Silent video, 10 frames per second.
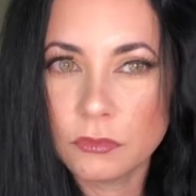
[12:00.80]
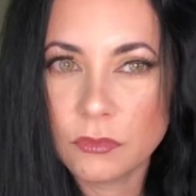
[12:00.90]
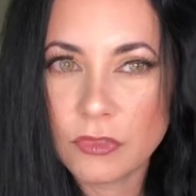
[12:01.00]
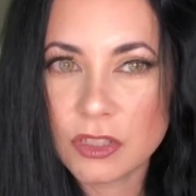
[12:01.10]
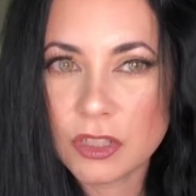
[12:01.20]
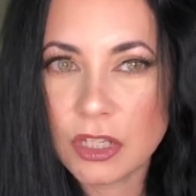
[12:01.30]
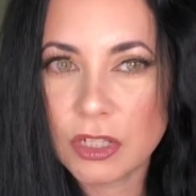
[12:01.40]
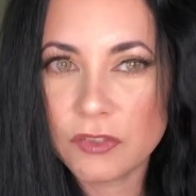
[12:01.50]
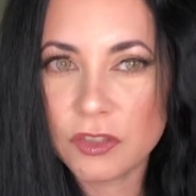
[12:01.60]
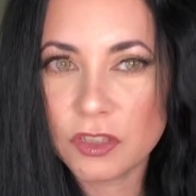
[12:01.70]
And see, I
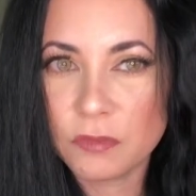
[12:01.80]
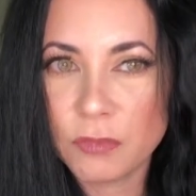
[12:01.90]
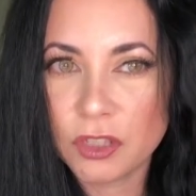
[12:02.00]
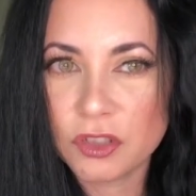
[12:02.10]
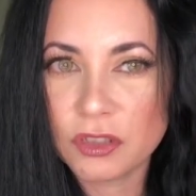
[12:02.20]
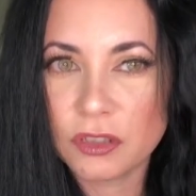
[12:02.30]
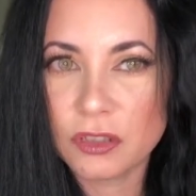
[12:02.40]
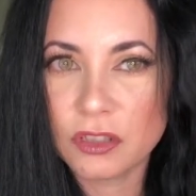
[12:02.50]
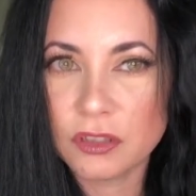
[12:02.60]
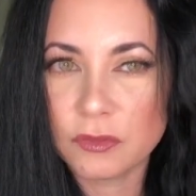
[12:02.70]
leave this much since
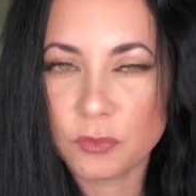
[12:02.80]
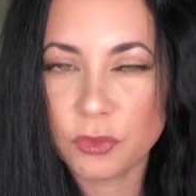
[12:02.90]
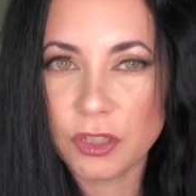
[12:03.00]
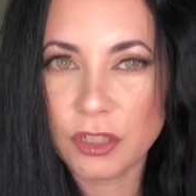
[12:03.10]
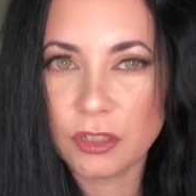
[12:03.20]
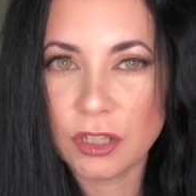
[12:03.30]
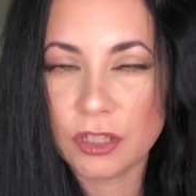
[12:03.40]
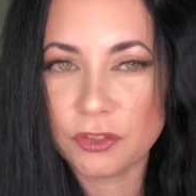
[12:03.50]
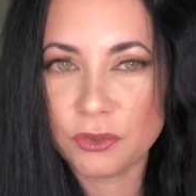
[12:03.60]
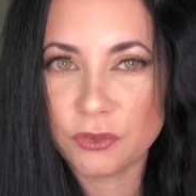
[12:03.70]
this is pretty, like
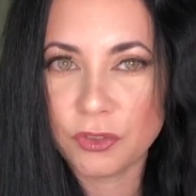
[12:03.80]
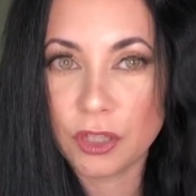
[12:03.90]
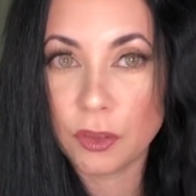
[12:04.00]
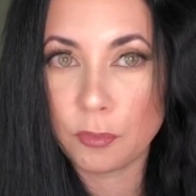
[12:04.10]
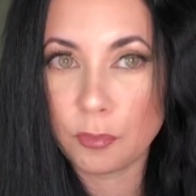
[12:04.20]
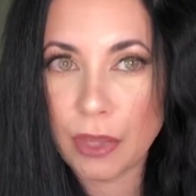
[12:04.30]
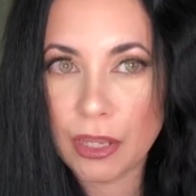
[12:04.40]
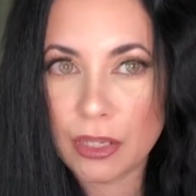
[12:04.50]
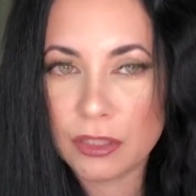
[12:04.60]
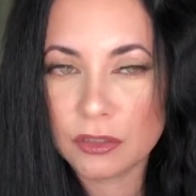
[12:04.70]
you could say, the
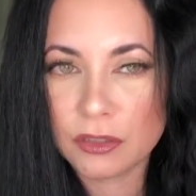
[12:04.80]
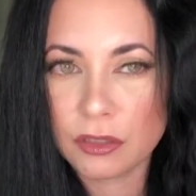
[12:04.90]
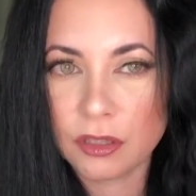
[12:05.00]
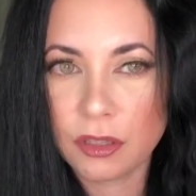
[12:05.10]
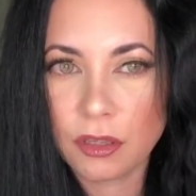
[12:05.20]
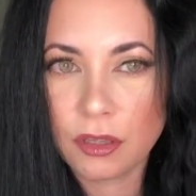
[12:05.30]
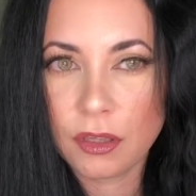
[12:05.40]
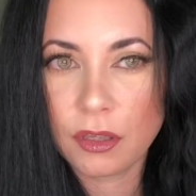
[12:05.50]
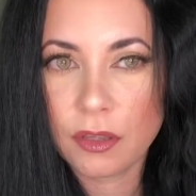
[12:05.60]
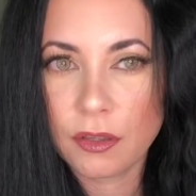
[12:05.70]
bangs.
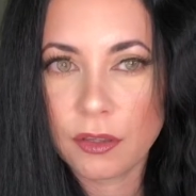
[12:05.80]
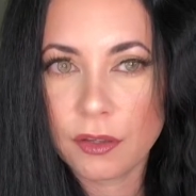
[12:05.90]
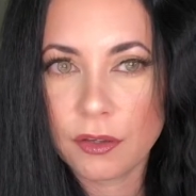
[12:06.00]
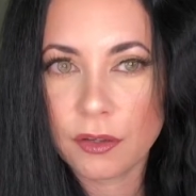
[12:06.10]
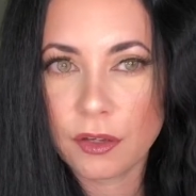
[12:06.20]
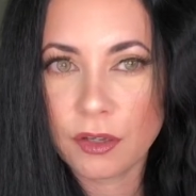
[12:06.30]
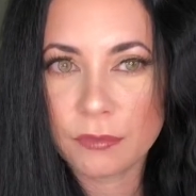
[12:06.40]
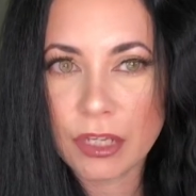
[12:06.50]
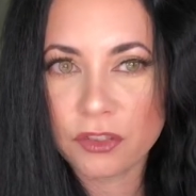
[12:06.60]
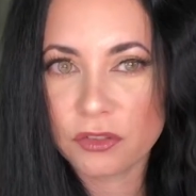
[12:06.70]

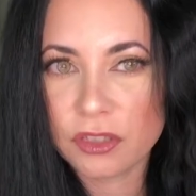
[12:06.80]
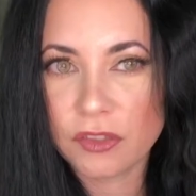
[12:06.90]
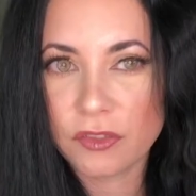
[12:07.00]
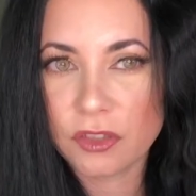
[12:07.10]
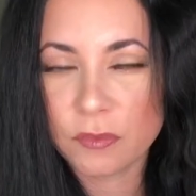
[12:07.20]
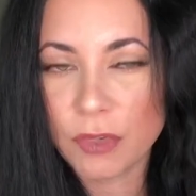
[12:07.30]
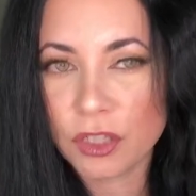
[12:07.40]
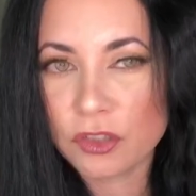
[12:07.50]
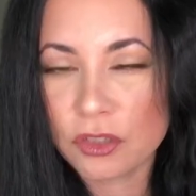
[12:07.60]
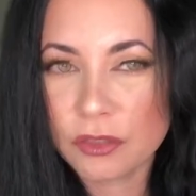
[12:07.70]
I just leave this much.